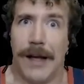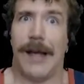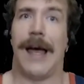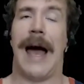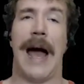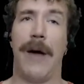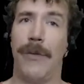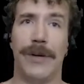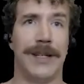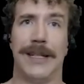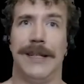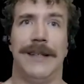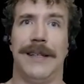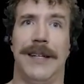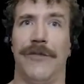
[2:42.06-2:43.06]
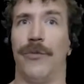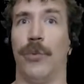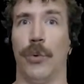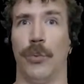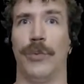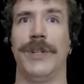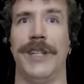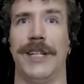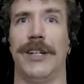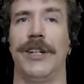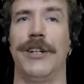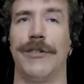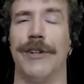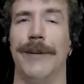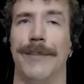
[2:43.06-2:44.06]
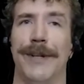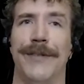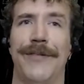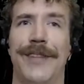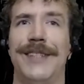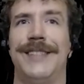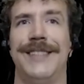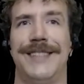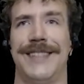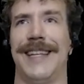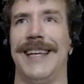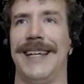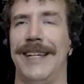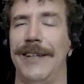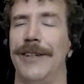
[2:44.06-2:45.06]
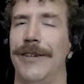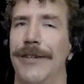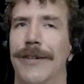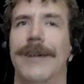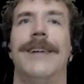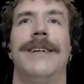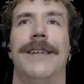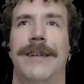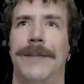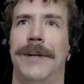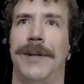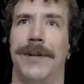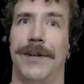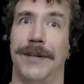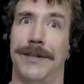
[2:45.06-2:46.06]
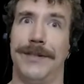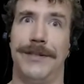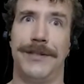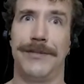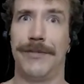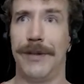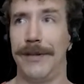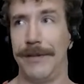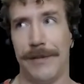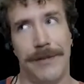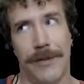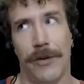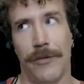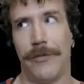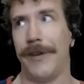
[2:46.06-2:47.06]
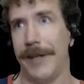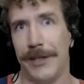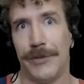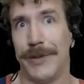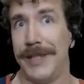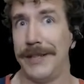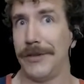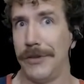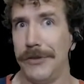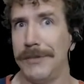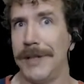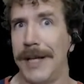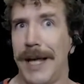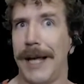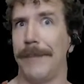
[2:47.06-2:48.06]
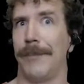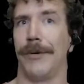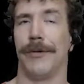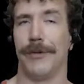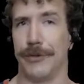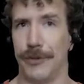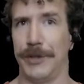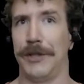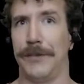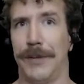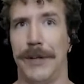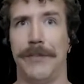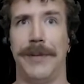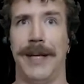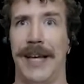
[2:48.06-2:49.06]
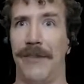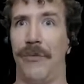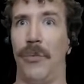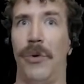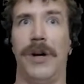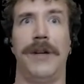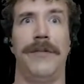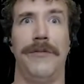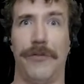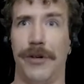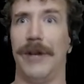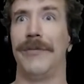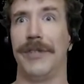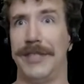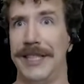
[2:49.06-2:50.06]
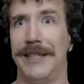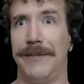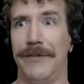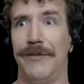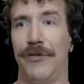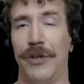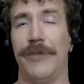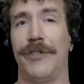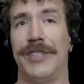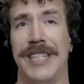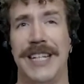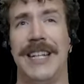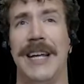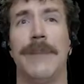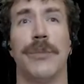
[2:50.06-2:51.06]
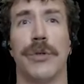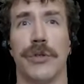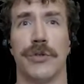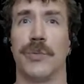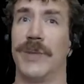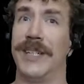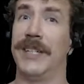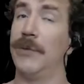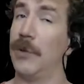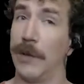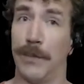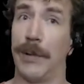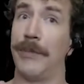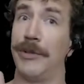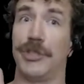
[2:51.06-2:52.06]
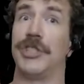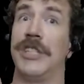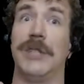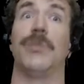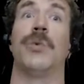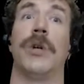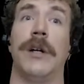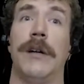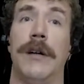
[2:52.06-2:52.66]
I would kill it if we're really hungry, but if this is like, you know, Americans, no offense, we eat too many hamburgers. We could probably have one for every 10 hamburgers we eat, we could probably just eat one.